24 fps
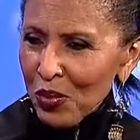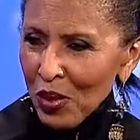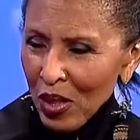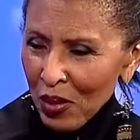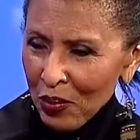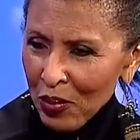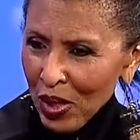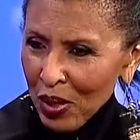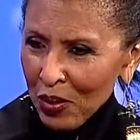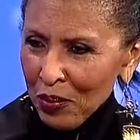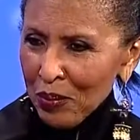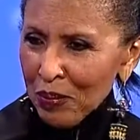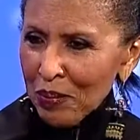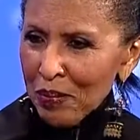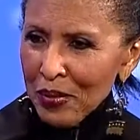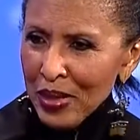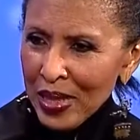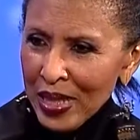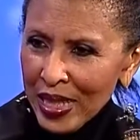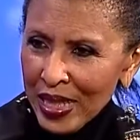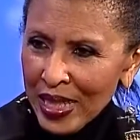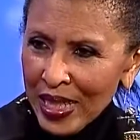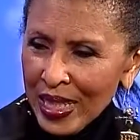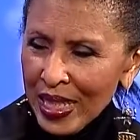about
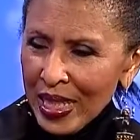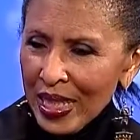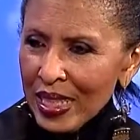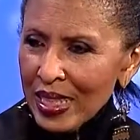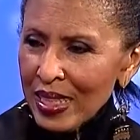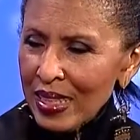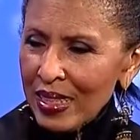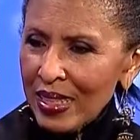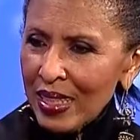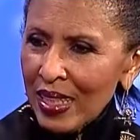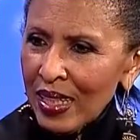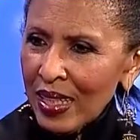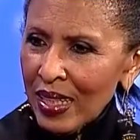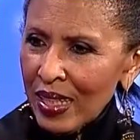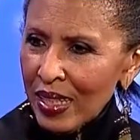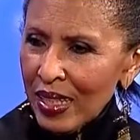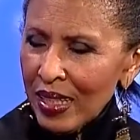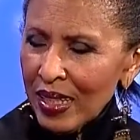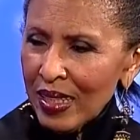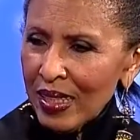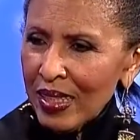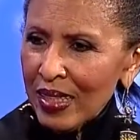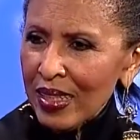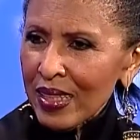me,
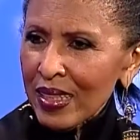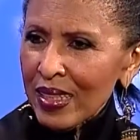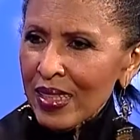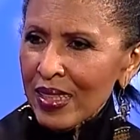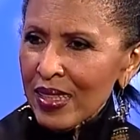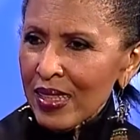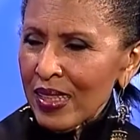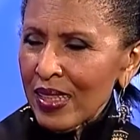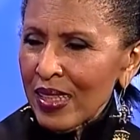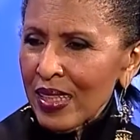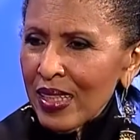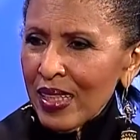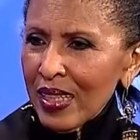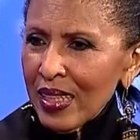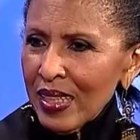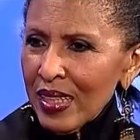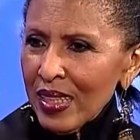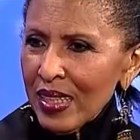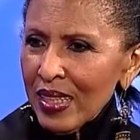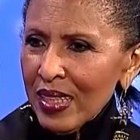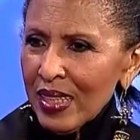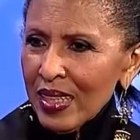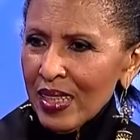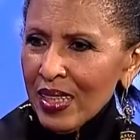the
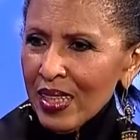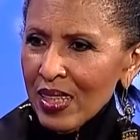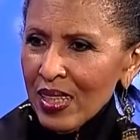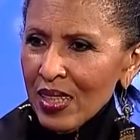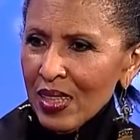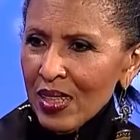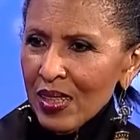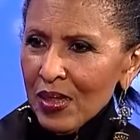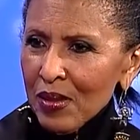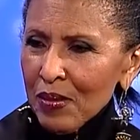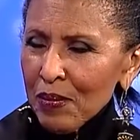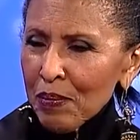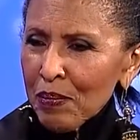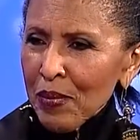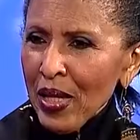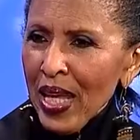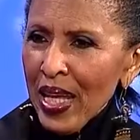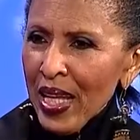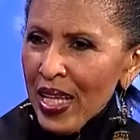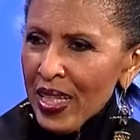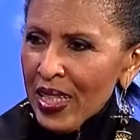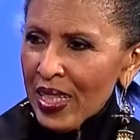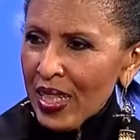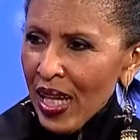
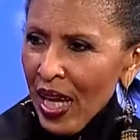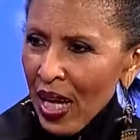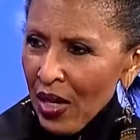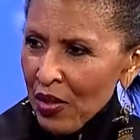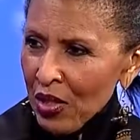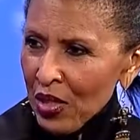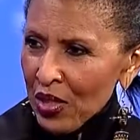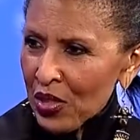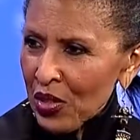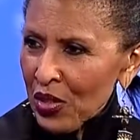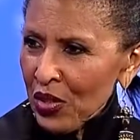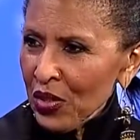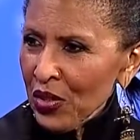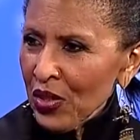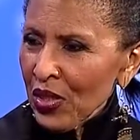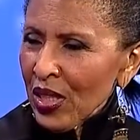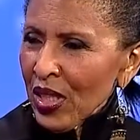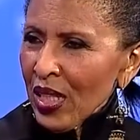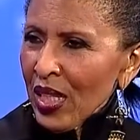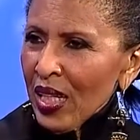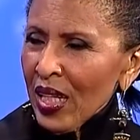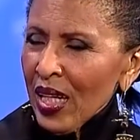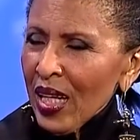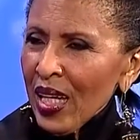main character,
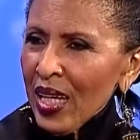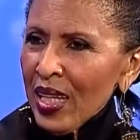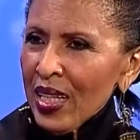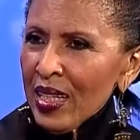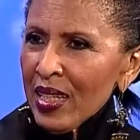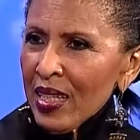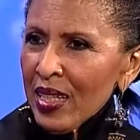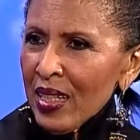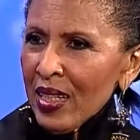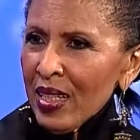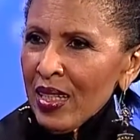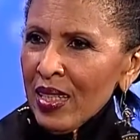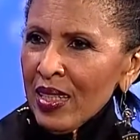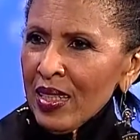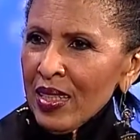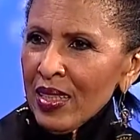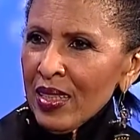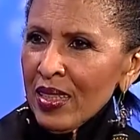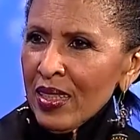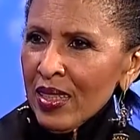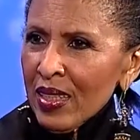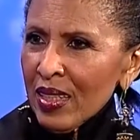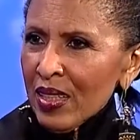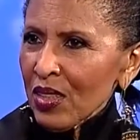and
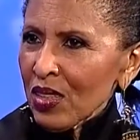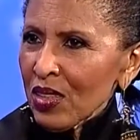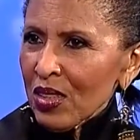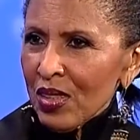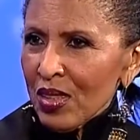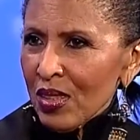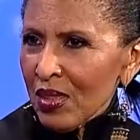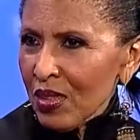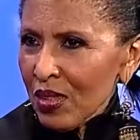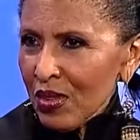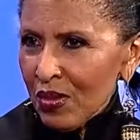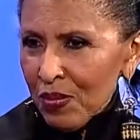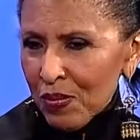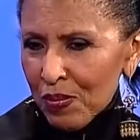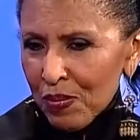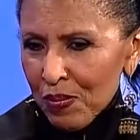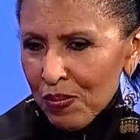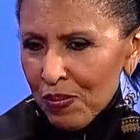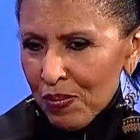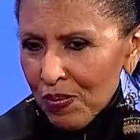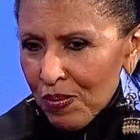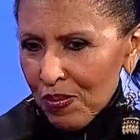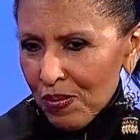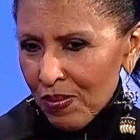then there's this,
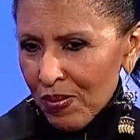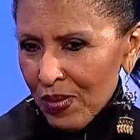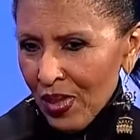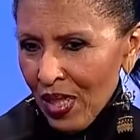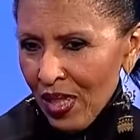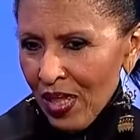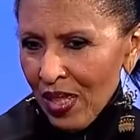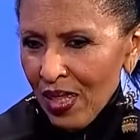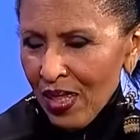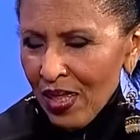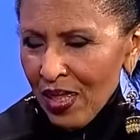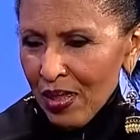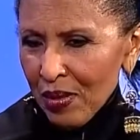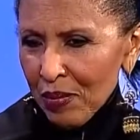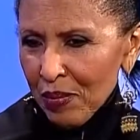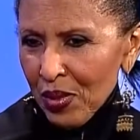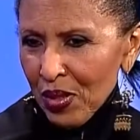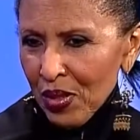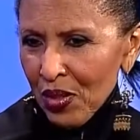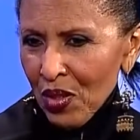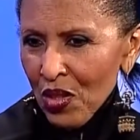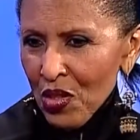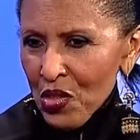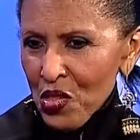
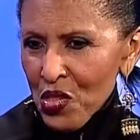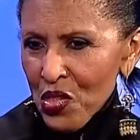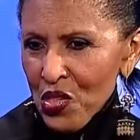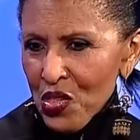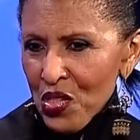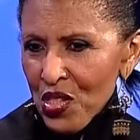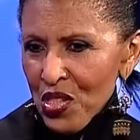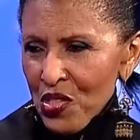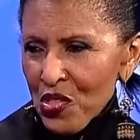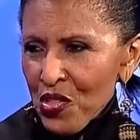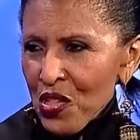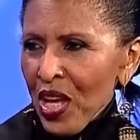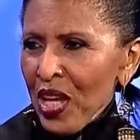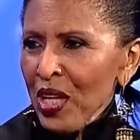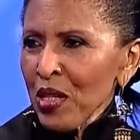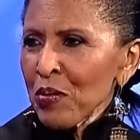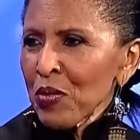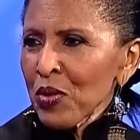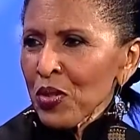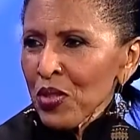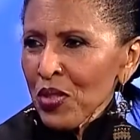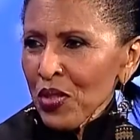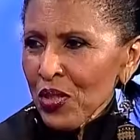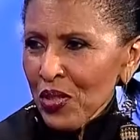because it's a
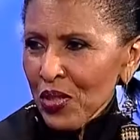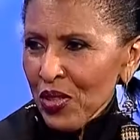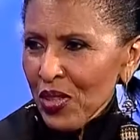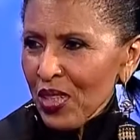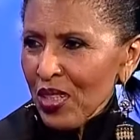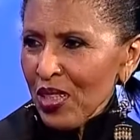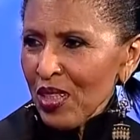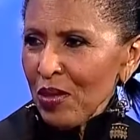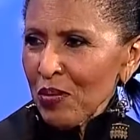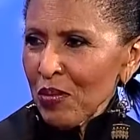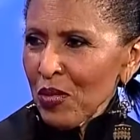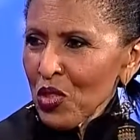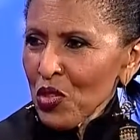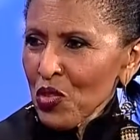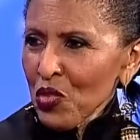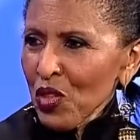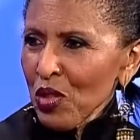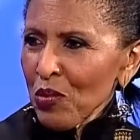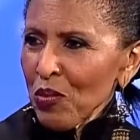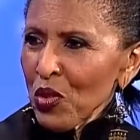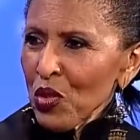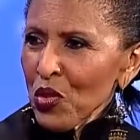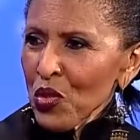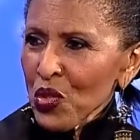cyber
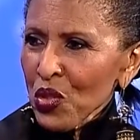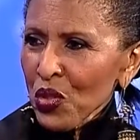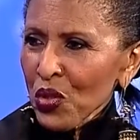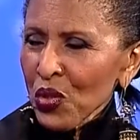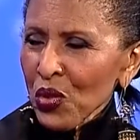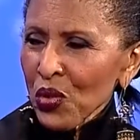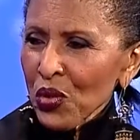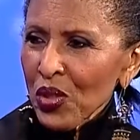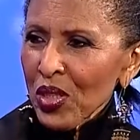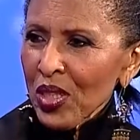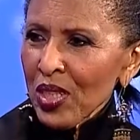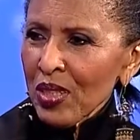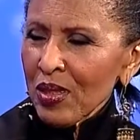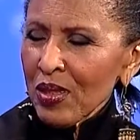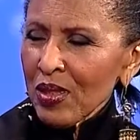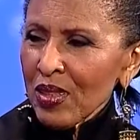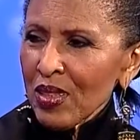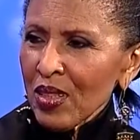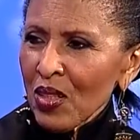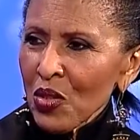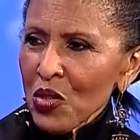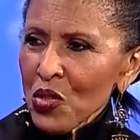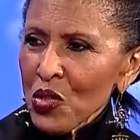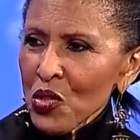mystery musical, it
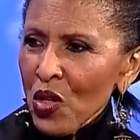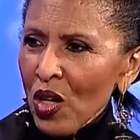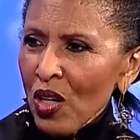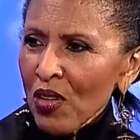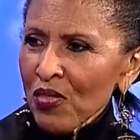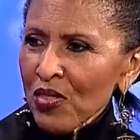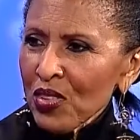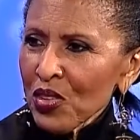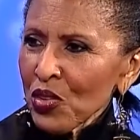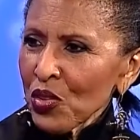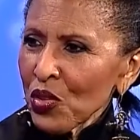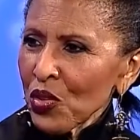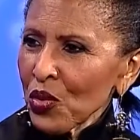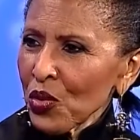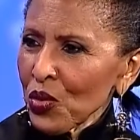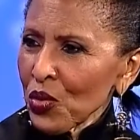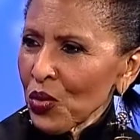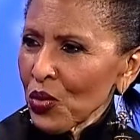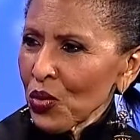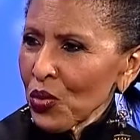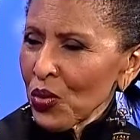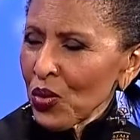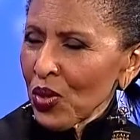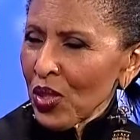goes off
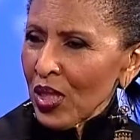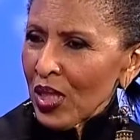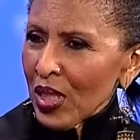into